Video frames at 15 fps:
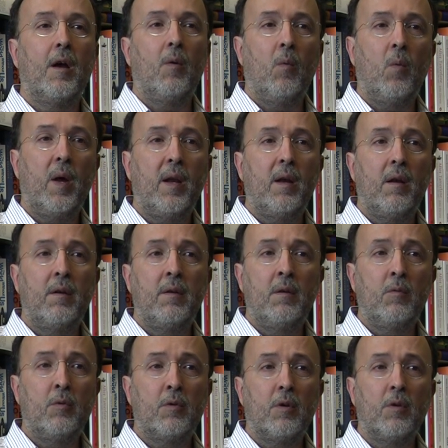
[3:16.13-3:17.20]
when
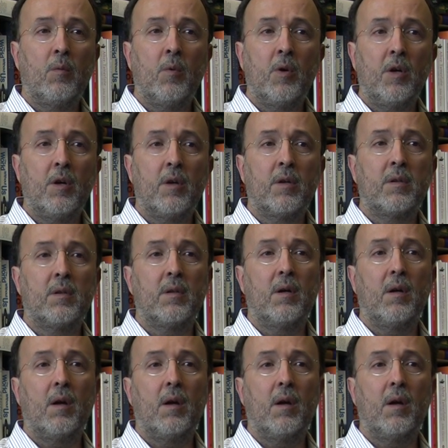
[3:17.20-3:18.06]
Newton worked